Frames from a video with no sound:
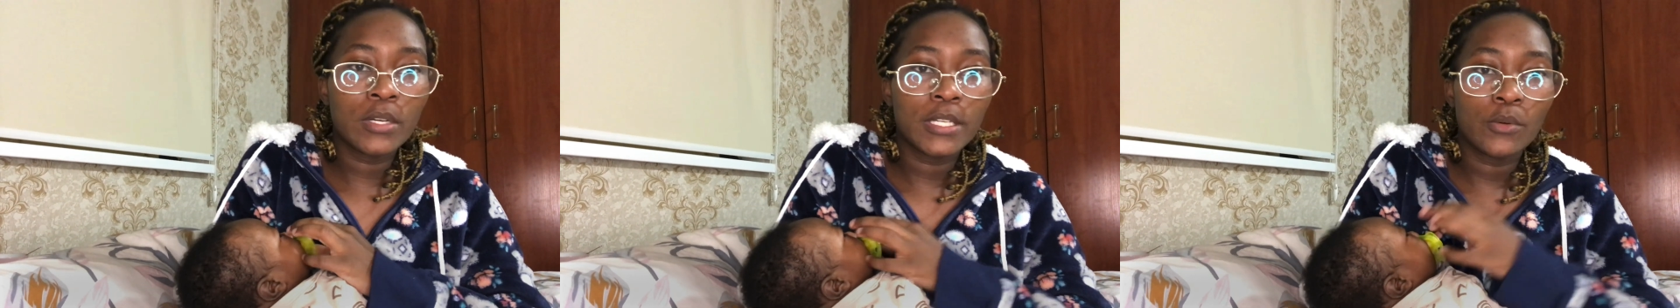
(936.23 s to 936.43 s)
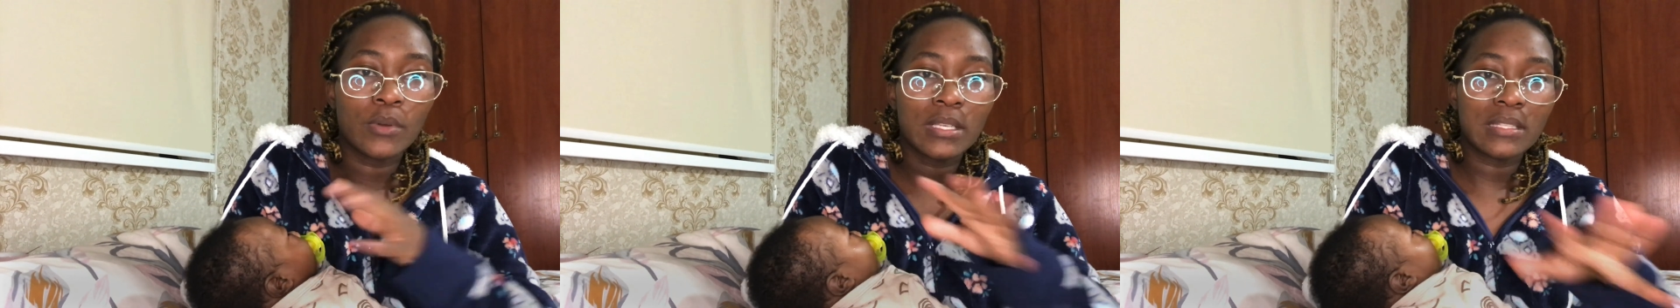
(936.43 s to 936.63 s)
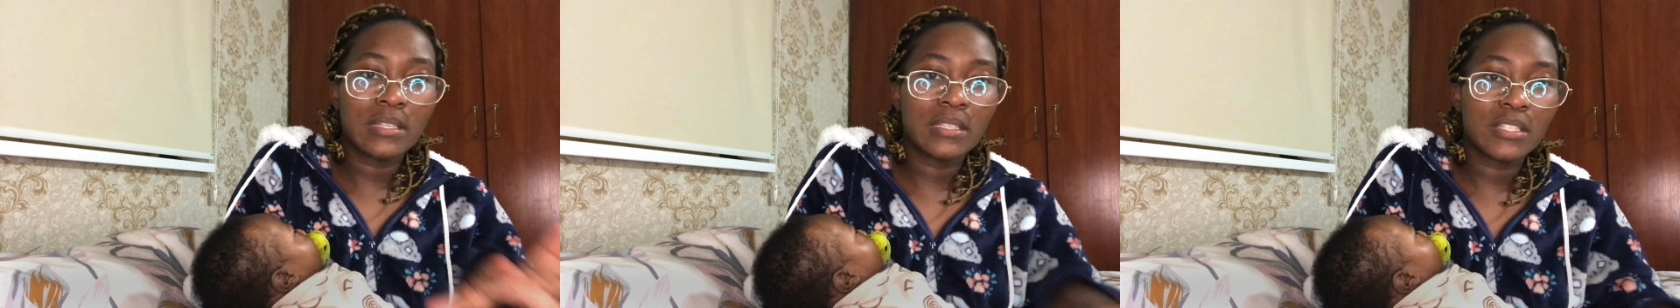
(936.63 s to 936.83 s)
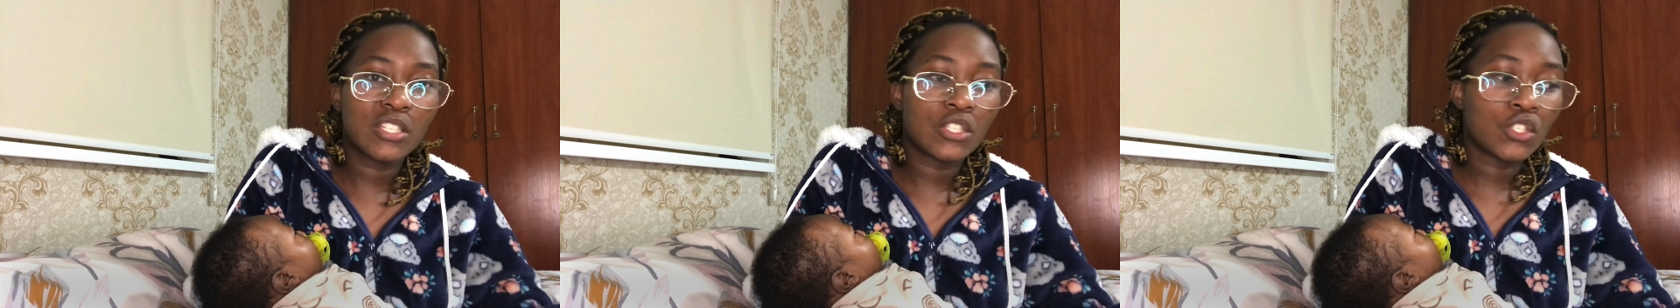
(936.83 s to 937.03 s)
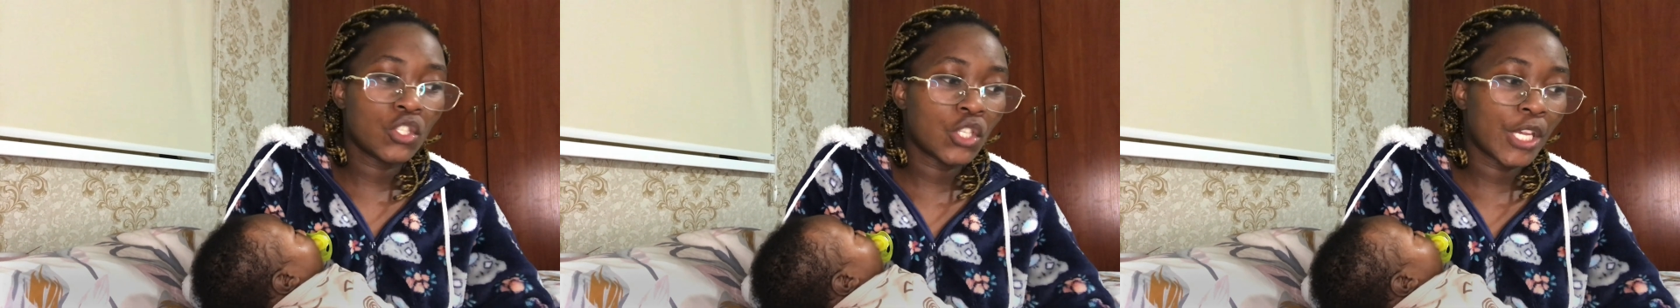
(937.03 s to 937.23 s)
There was this
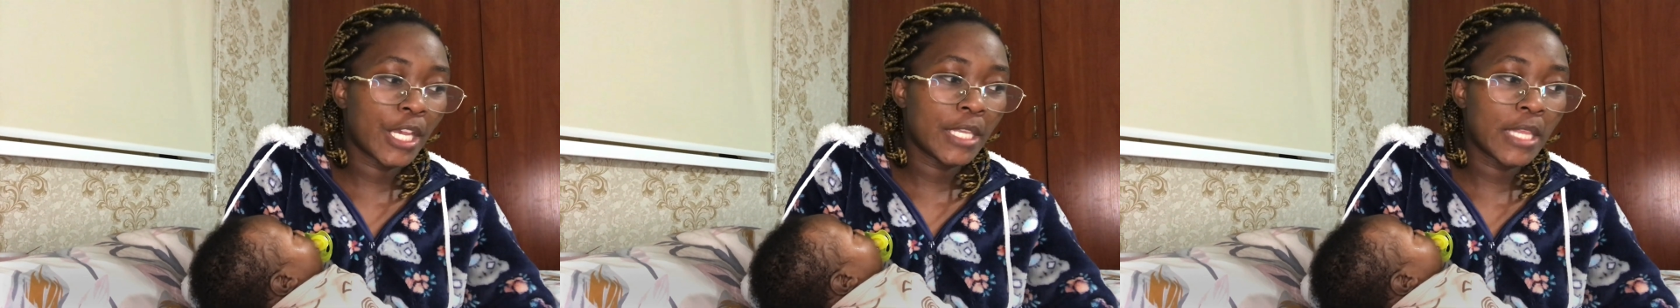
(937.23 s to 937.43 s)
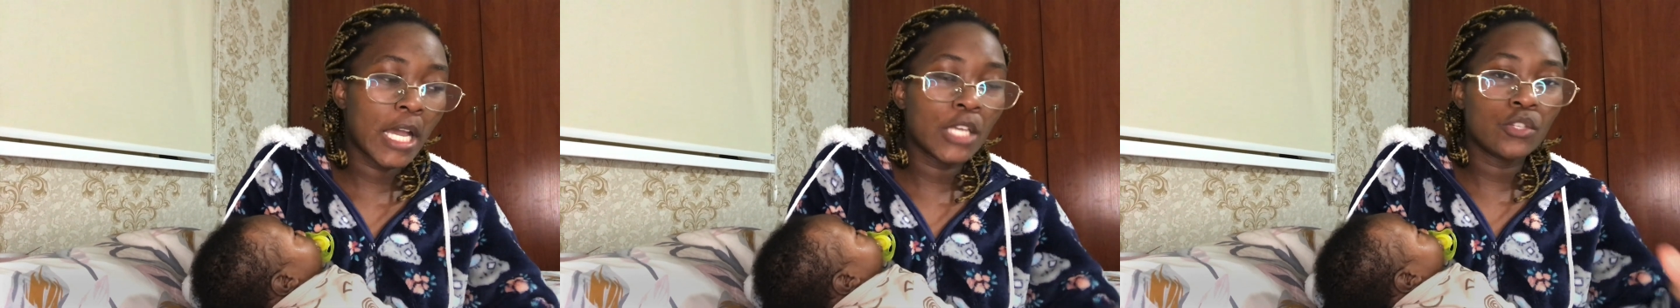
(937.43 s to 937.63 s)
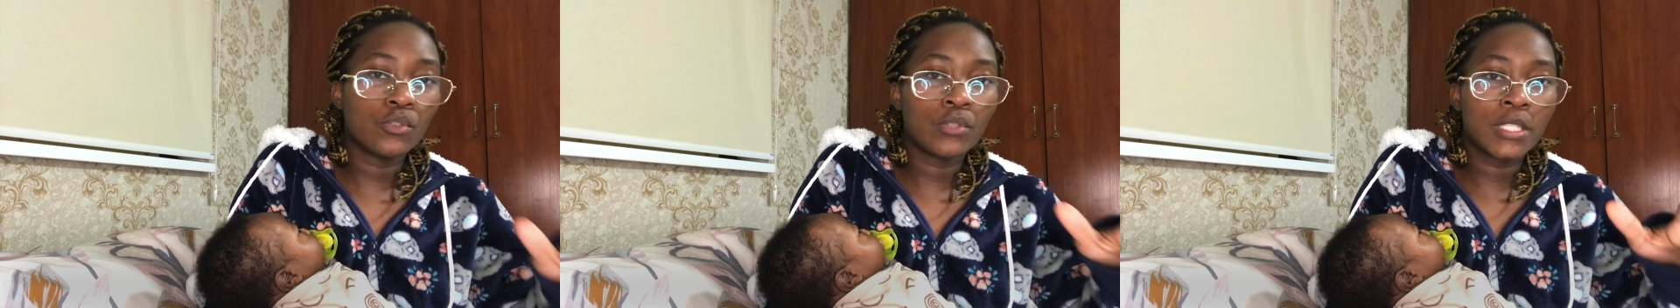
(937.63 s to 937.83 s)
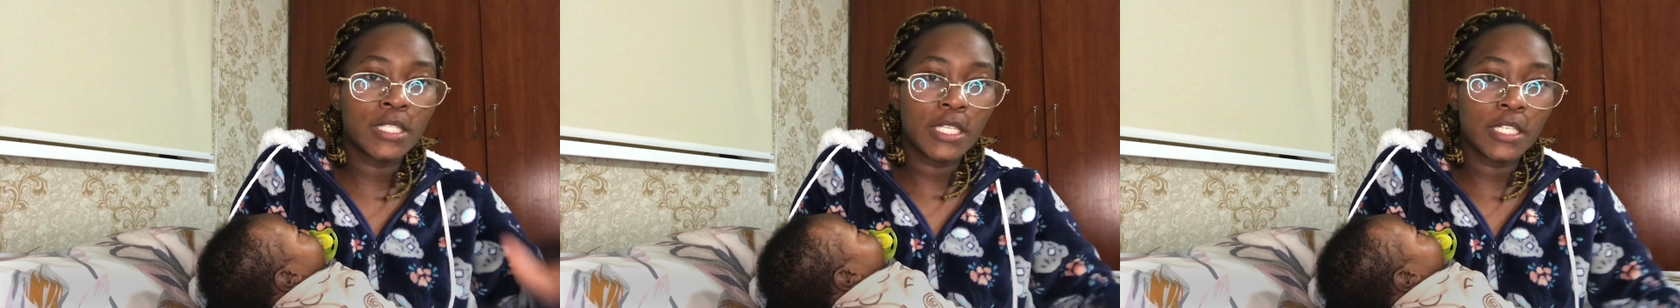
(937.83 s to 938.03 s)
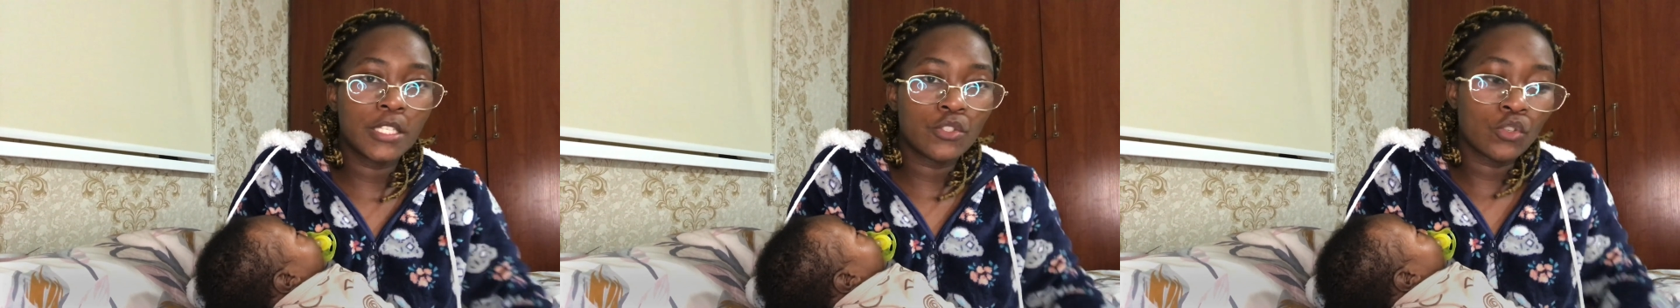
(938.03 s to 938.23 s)
chair that you
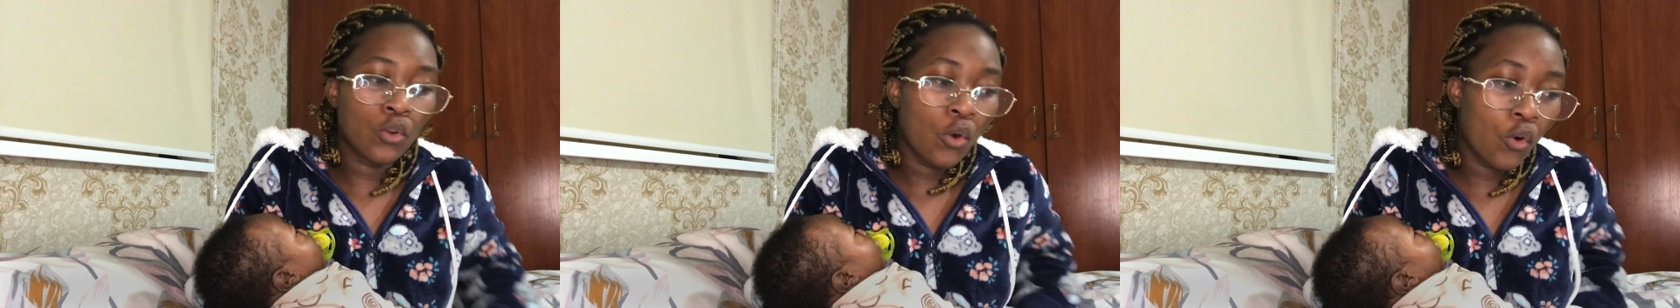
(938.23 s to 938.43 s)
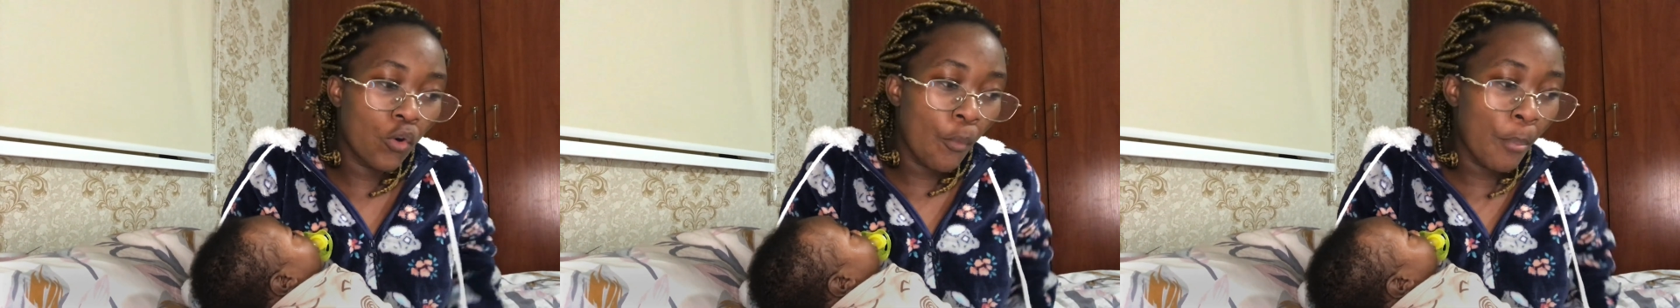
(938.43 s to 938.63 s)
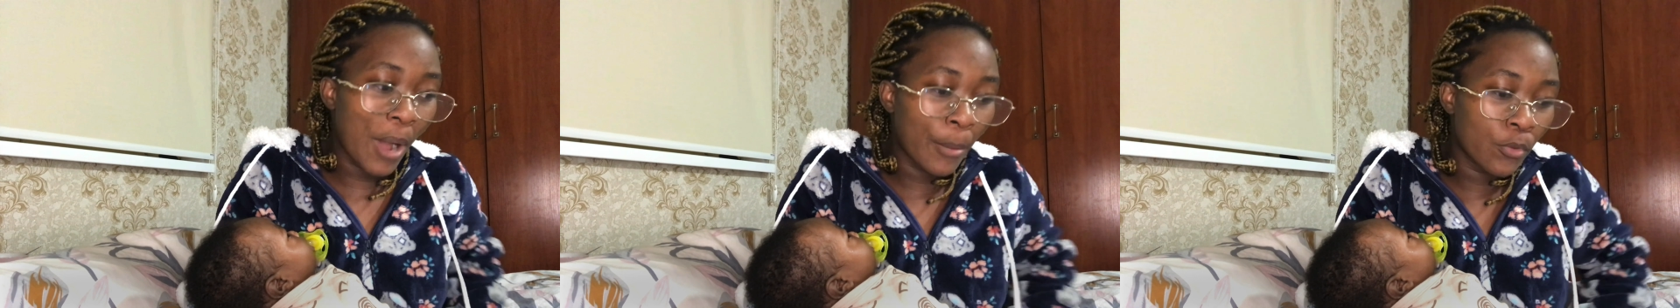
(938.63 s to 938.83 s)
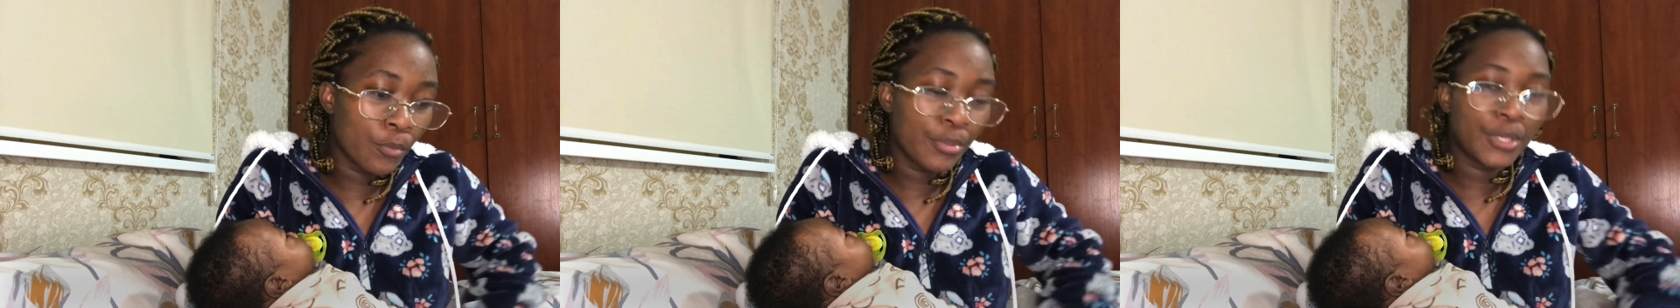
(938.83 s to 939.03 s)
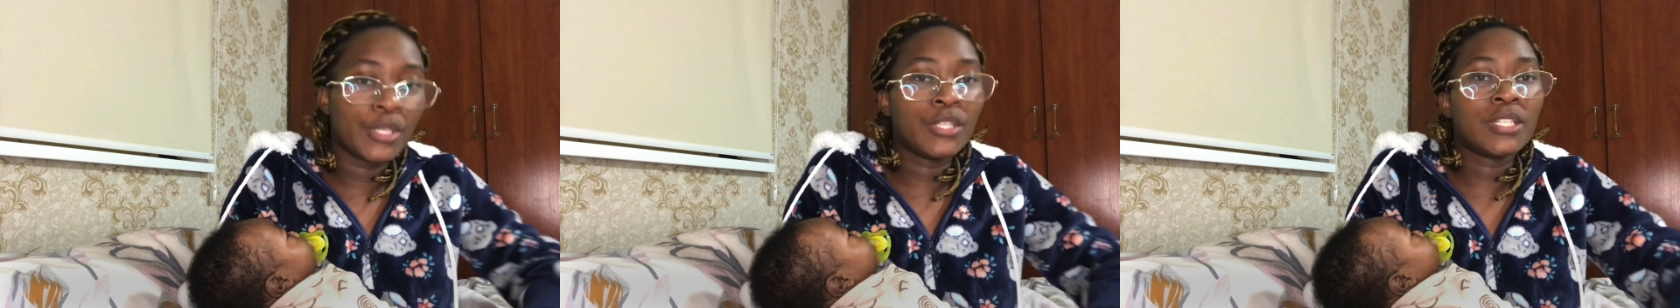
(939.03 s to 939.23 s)
sit, your whole bum will be
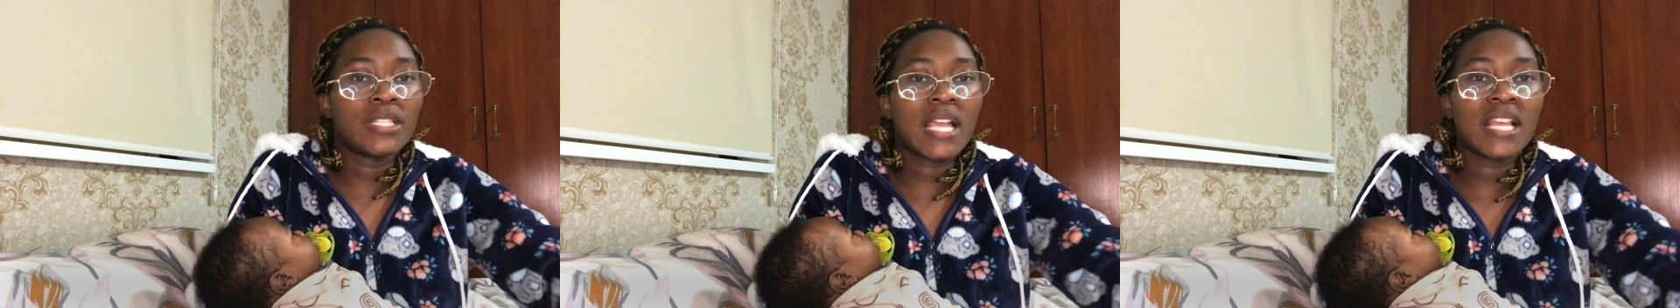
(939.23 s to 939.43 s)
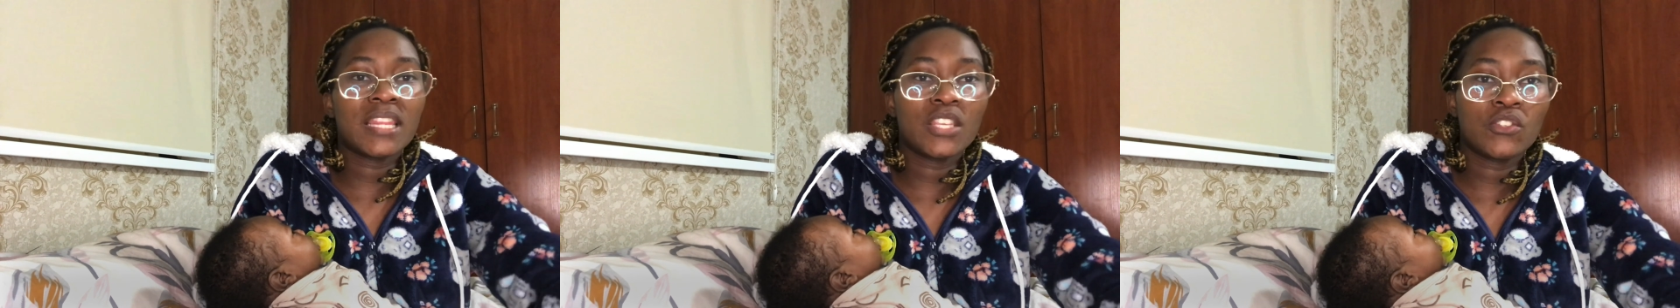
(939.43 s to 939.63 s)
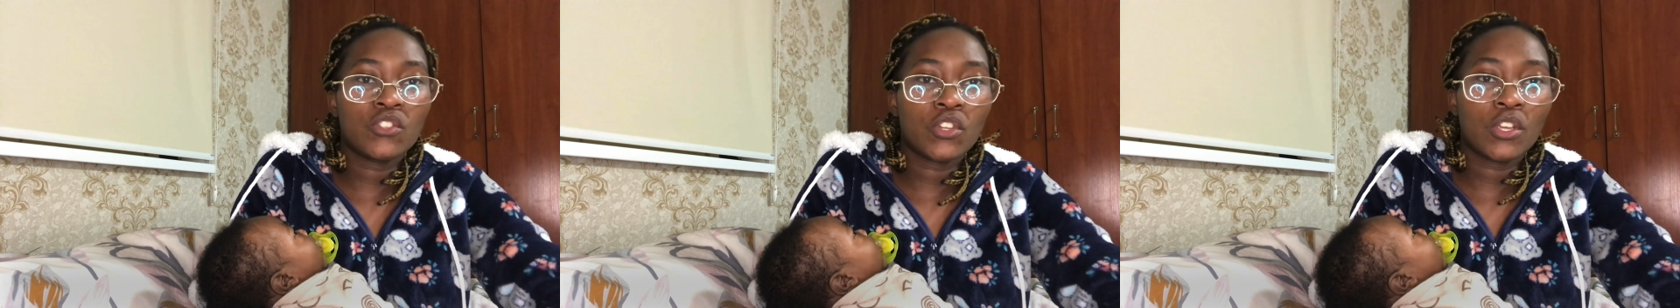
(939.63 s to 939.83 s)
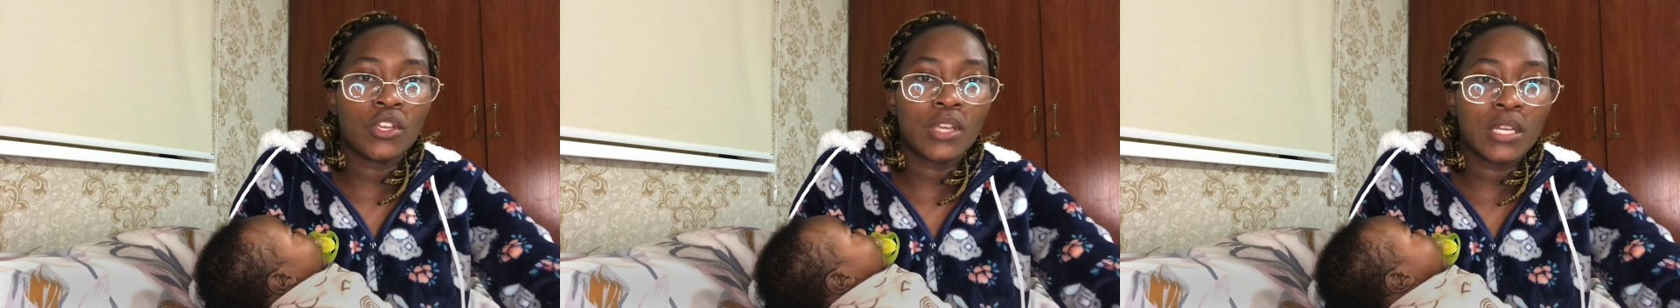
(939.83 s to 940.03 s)
inside the chair.